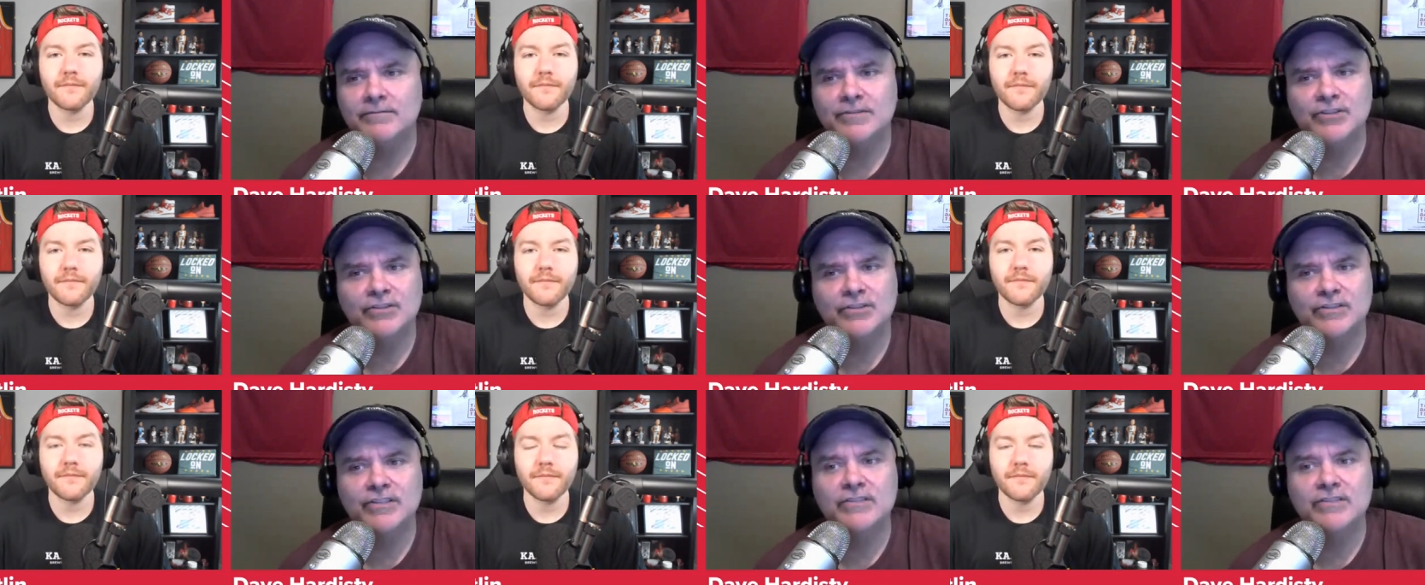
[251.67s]

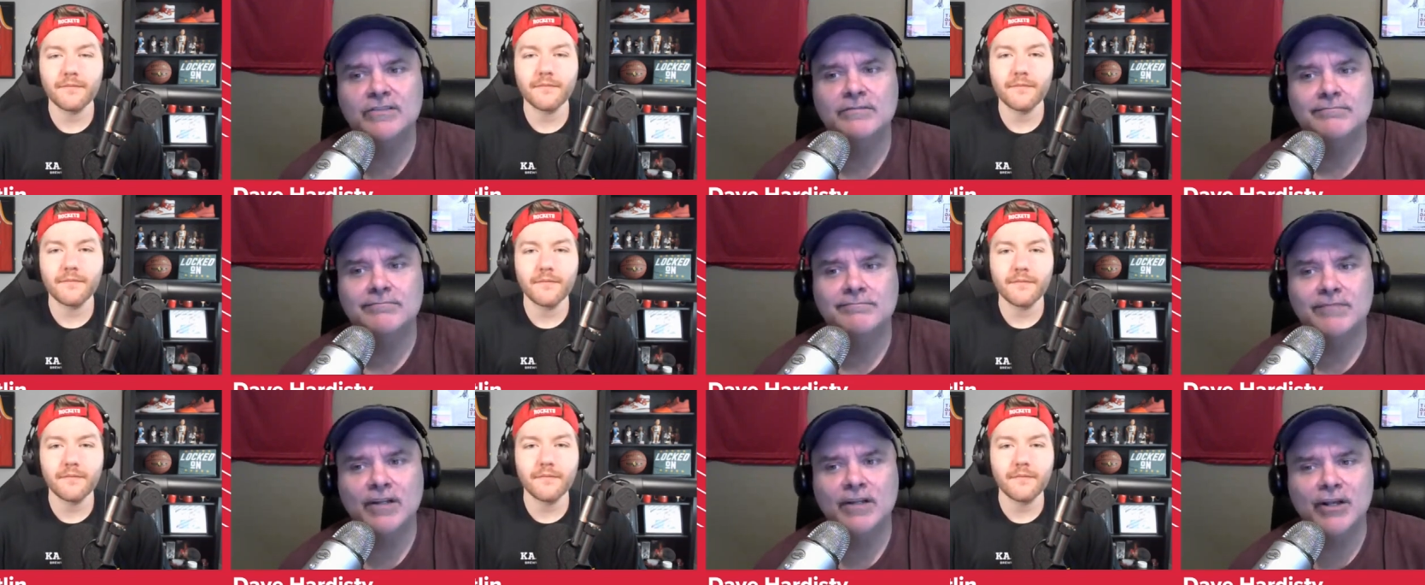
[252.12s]
Speaker 1: just this
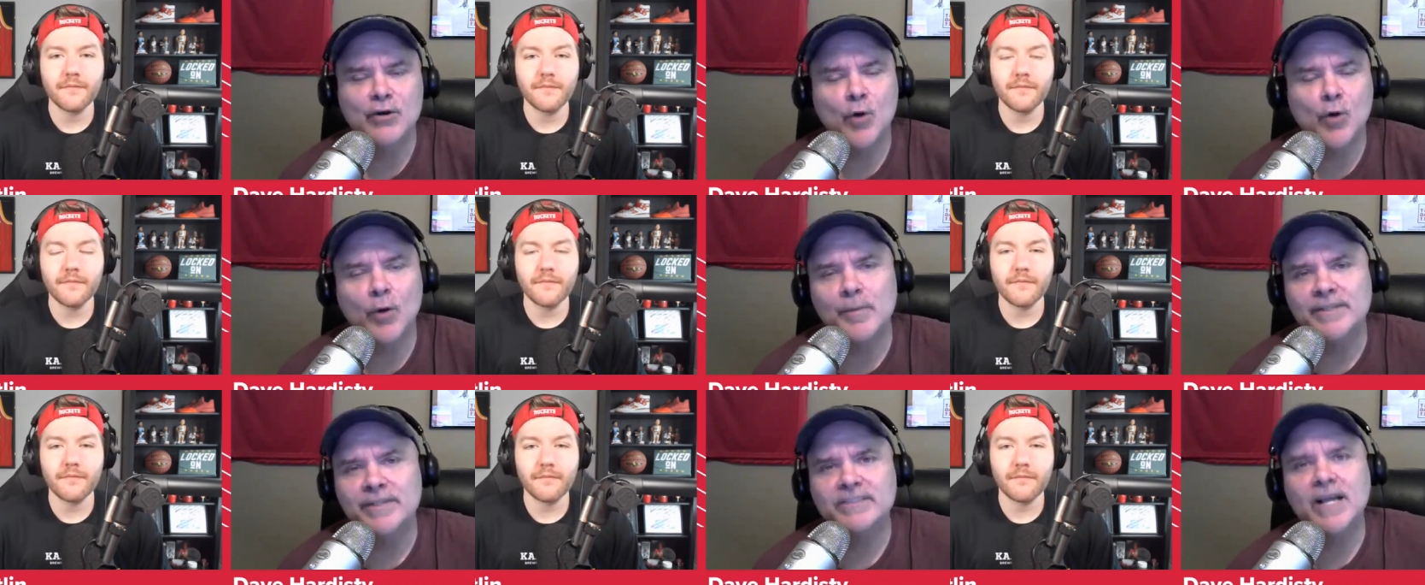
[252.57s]

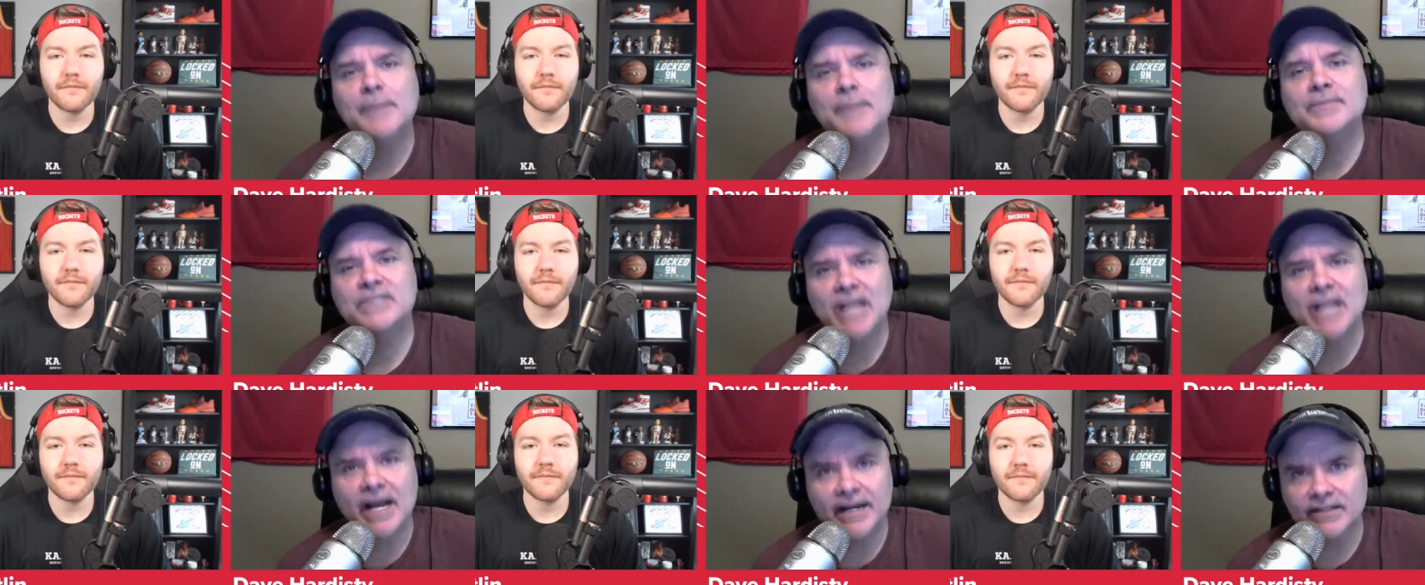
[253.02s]
enormous
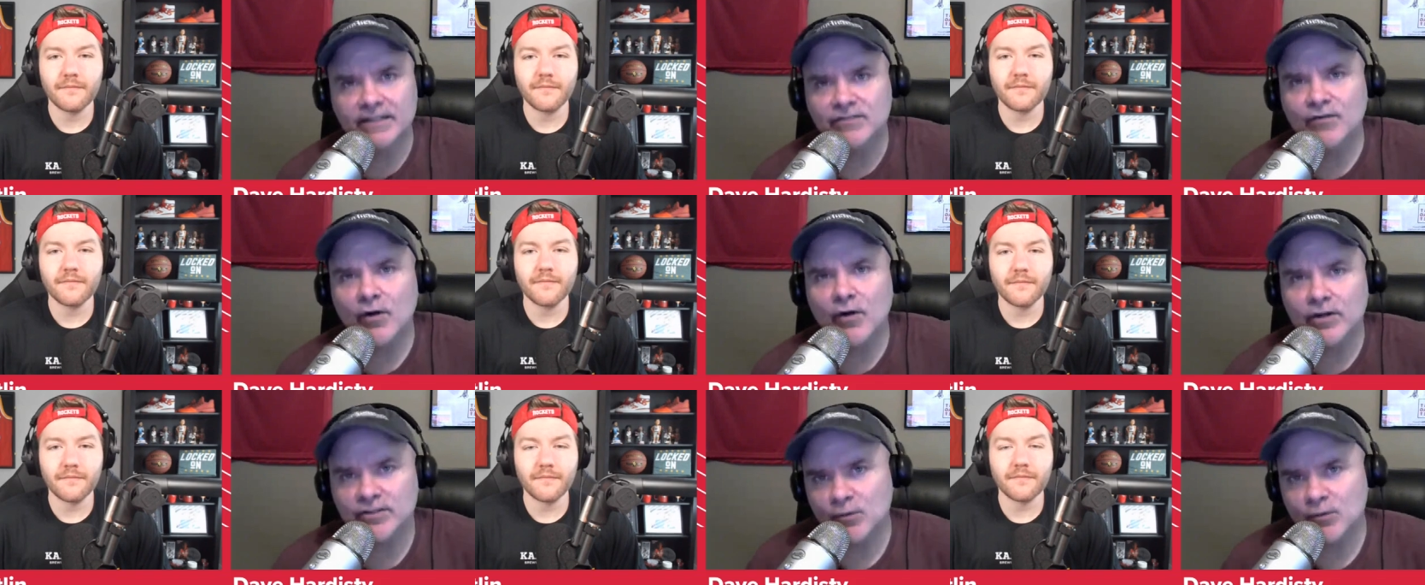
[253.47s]
upside as
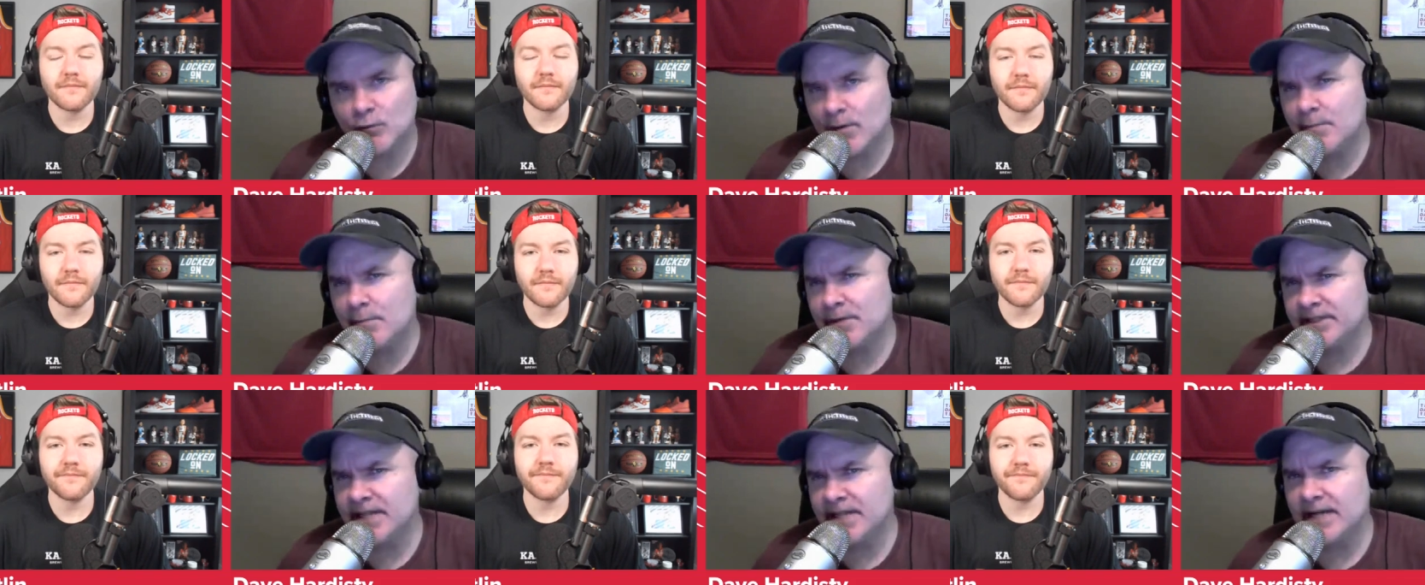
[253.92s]
far as a rim
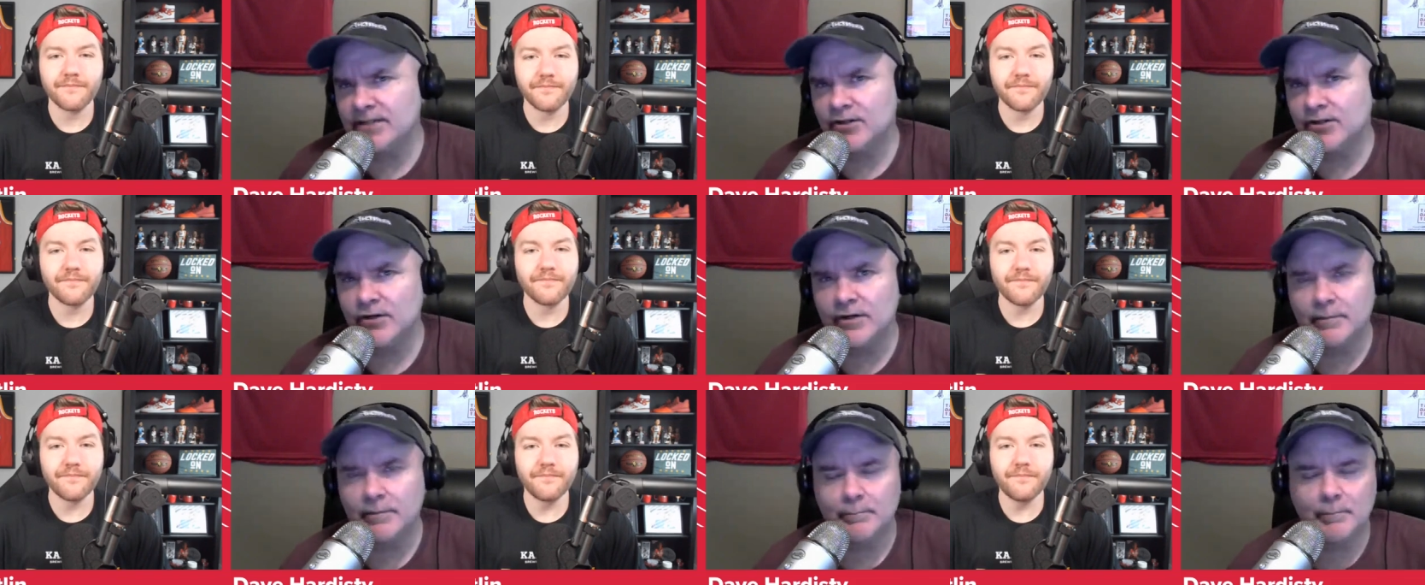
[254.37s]

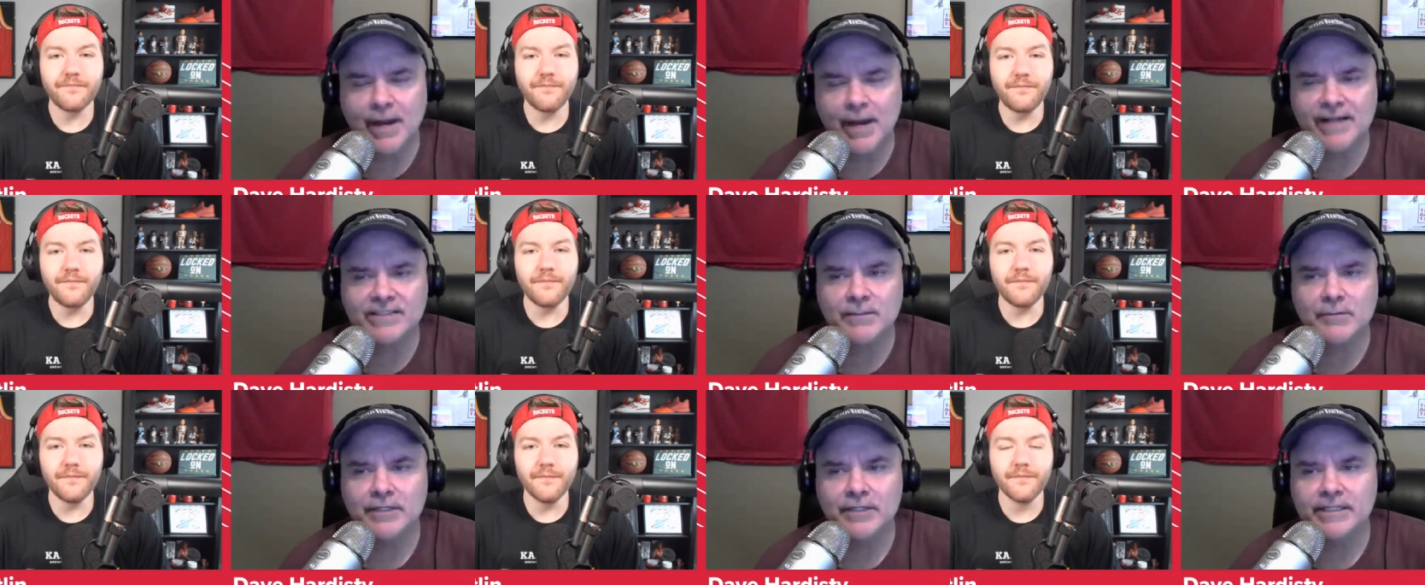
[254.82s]
protector and
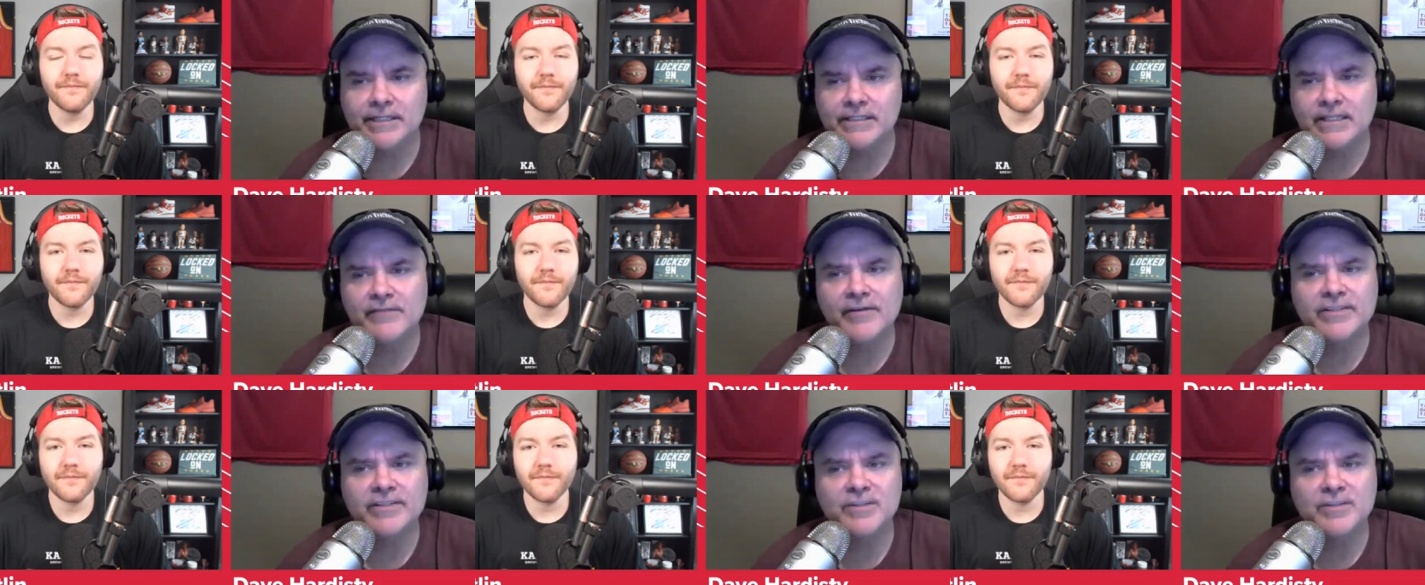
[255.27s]
possibly
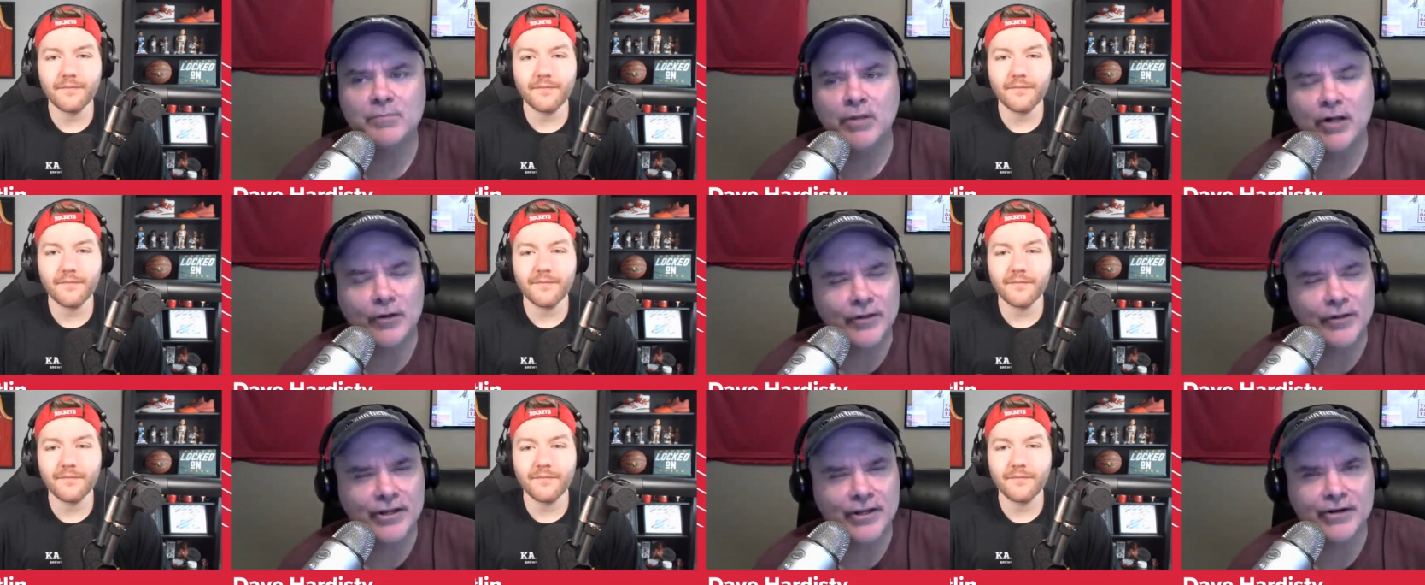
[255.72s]
defensive
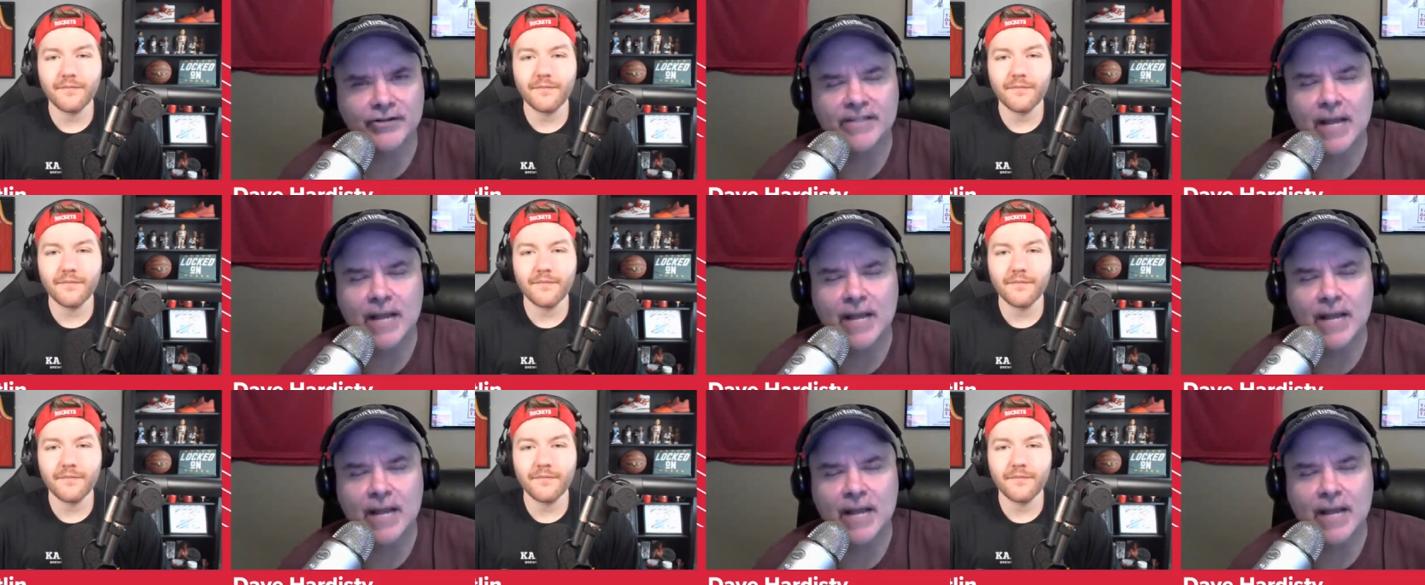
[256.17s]
player of the year